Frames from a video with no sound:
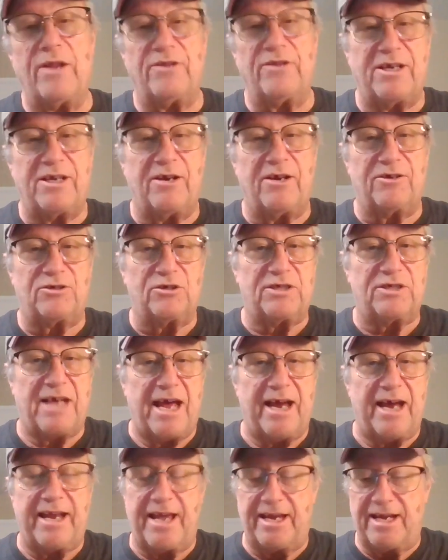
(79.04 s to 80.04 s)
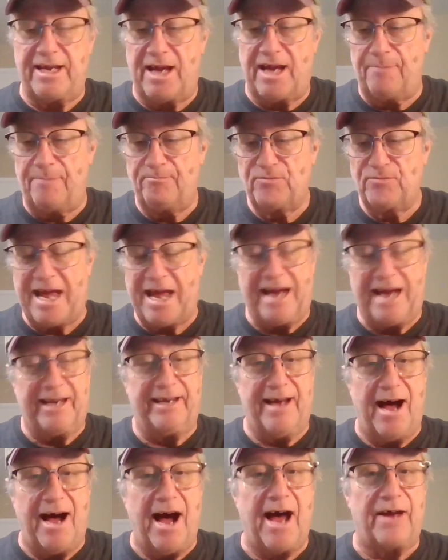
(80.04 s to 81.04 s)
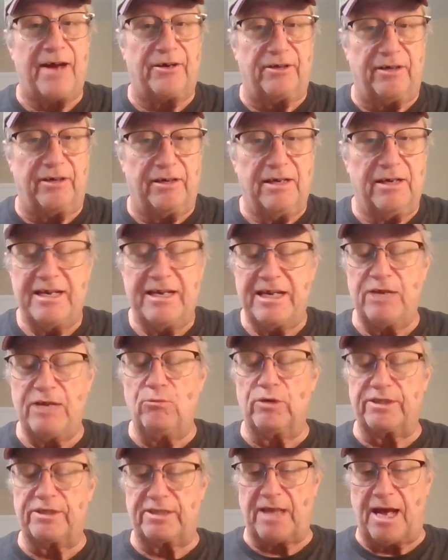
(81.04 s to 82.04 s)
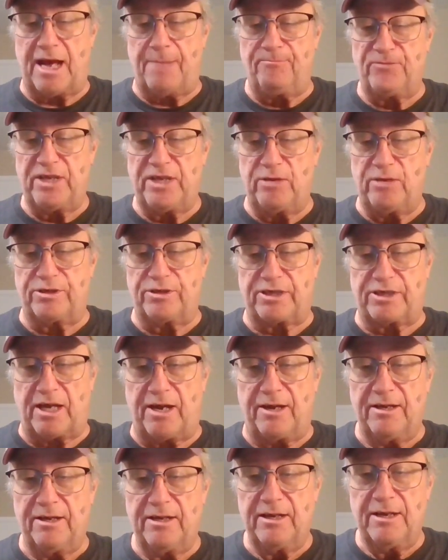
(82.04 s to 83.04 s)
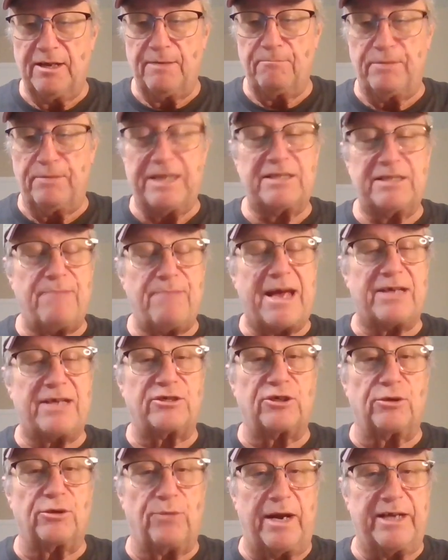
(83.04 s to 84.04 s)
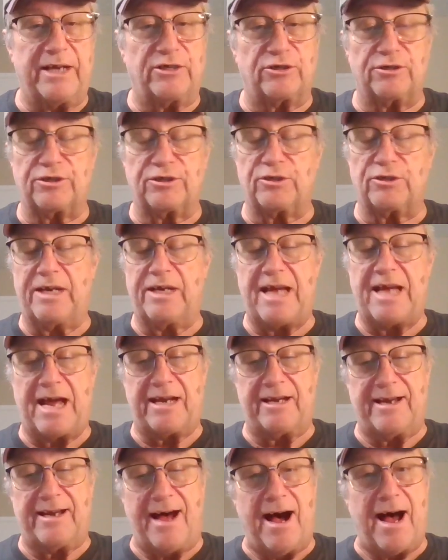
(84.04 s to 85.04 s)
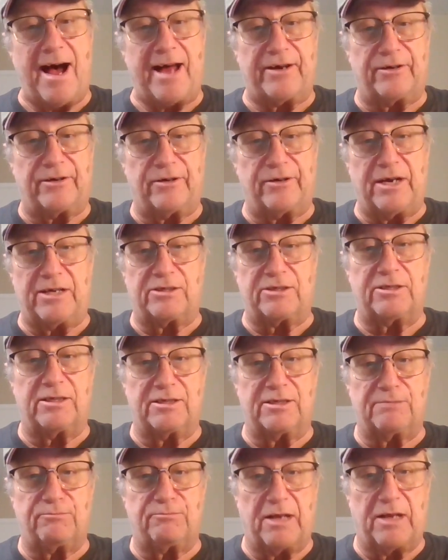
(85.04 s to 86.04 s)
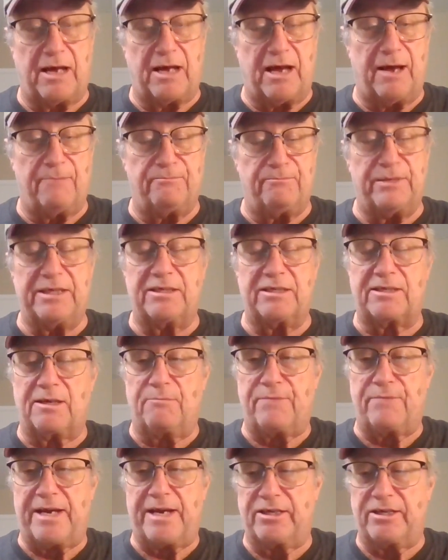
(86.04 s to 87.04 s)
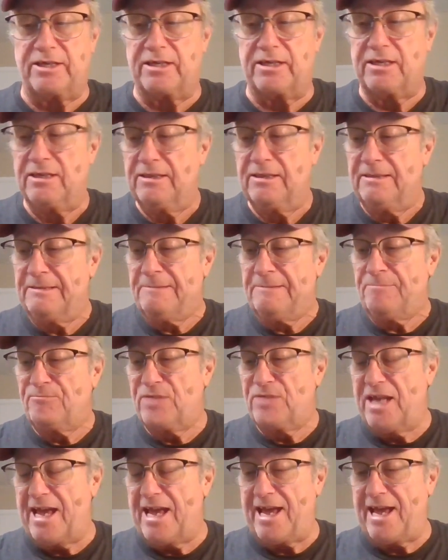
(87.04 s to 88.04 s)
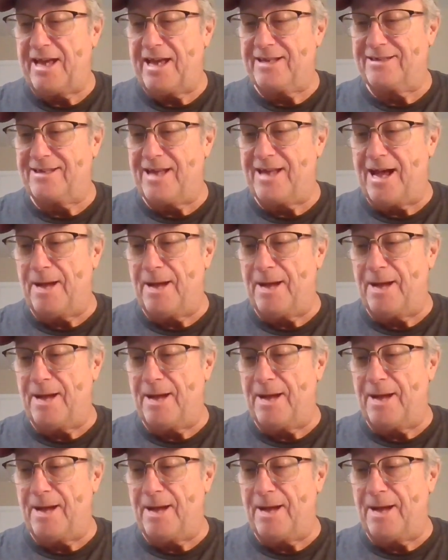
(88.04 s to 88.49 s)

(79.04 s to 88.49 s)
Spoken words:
of the characters had an otter. He was a Beastmaster Ranger, so he had an otter as his beast companion. And